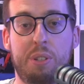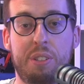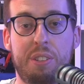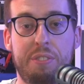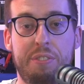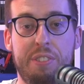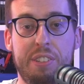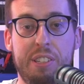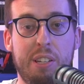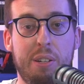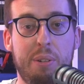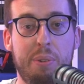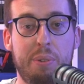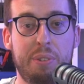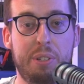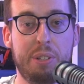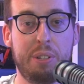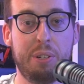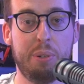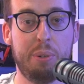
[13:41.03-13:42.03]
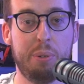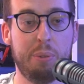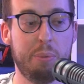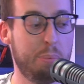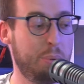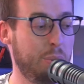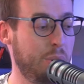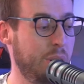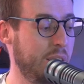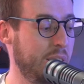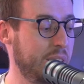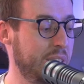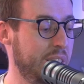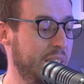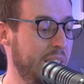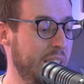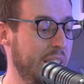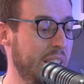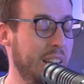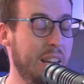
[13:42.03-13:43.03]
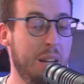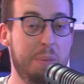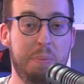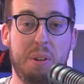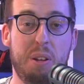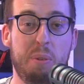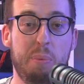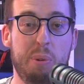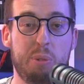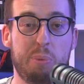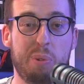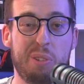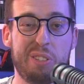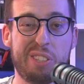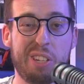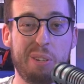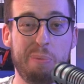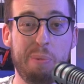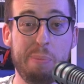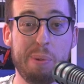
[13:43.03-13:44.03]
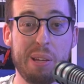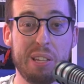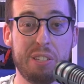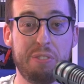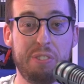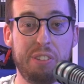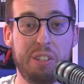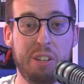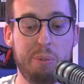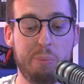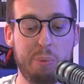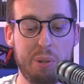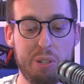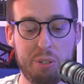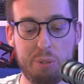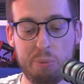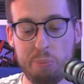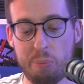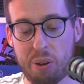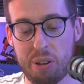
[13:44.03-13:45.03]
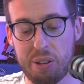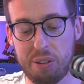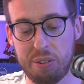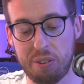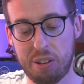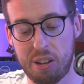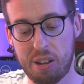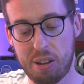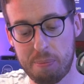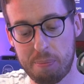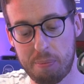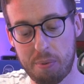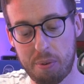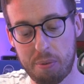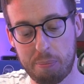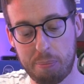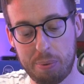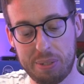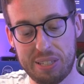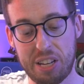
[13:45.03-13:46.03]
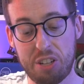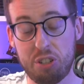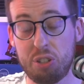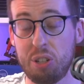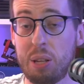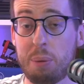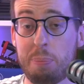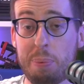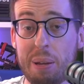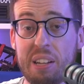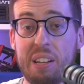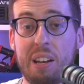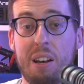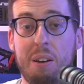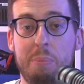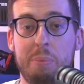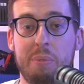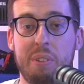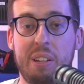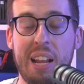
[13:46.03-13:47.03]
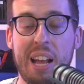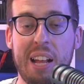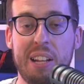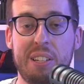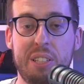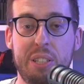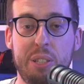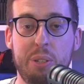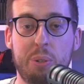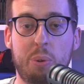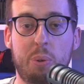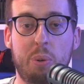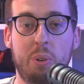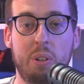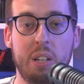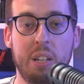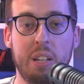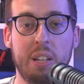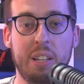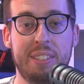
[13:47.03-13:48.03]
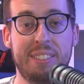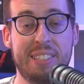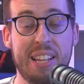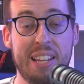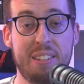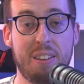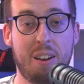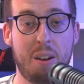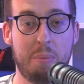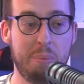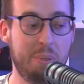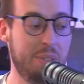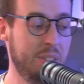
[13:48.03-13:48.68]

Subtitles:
the video of the new products. Let me know which one's going to be best for you, which you might potentially pick up and add to your setup.